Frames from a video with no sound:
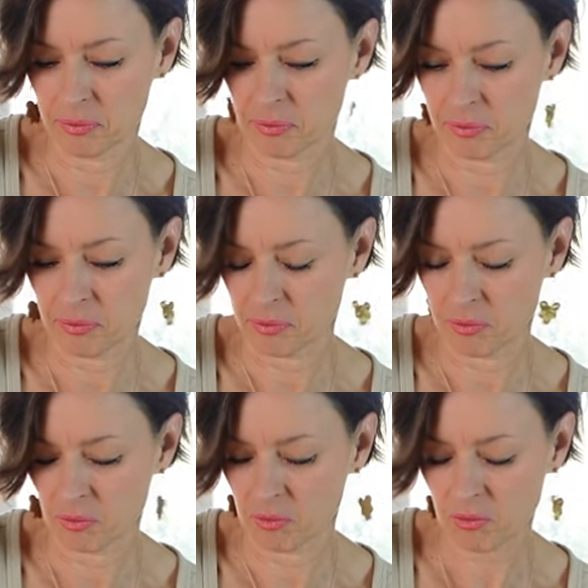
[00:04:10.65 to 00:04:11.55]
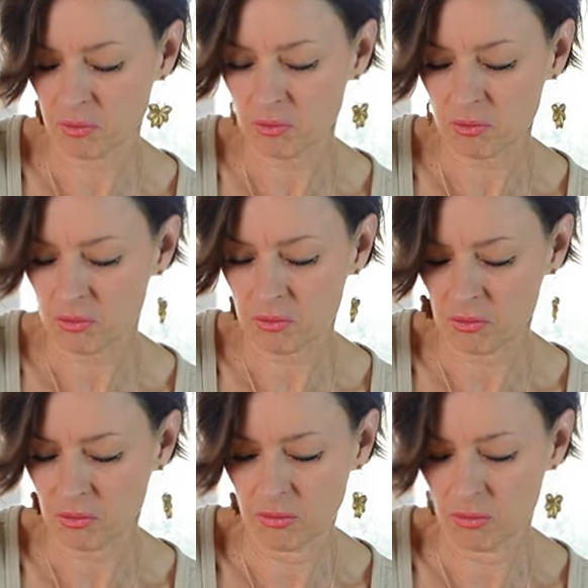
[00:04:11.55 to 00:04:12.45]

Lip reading: (no one is talking)